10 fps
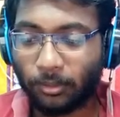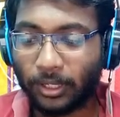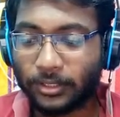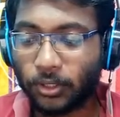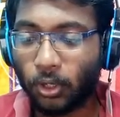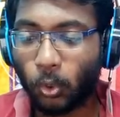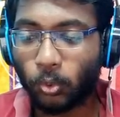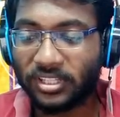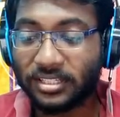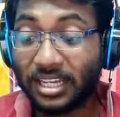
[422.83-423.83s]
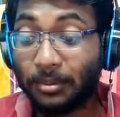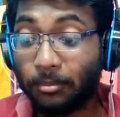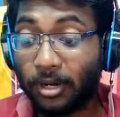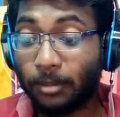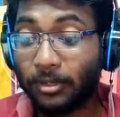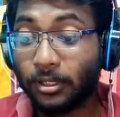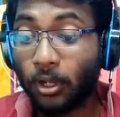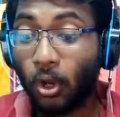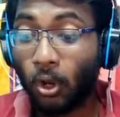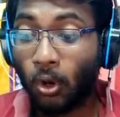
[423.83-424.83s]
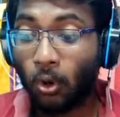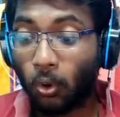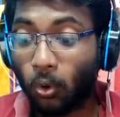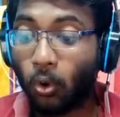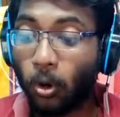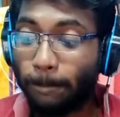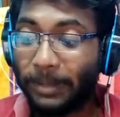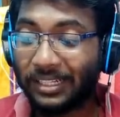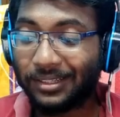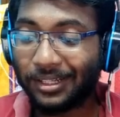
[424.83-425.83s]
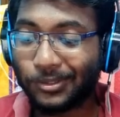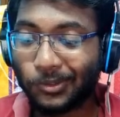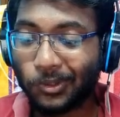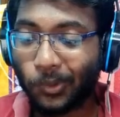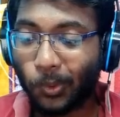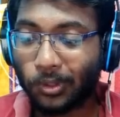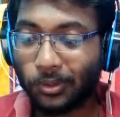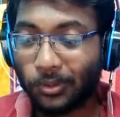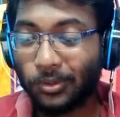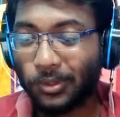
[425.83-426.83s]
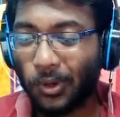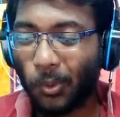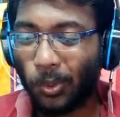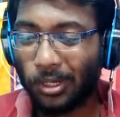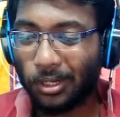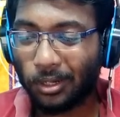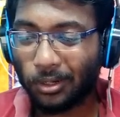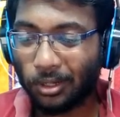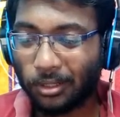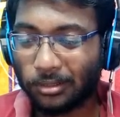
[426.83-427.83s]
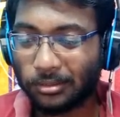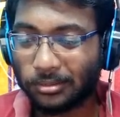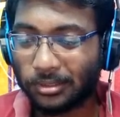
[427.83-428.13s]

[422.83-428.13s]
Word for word: All right. So this time in Miramar, hoping things could go could go well or not.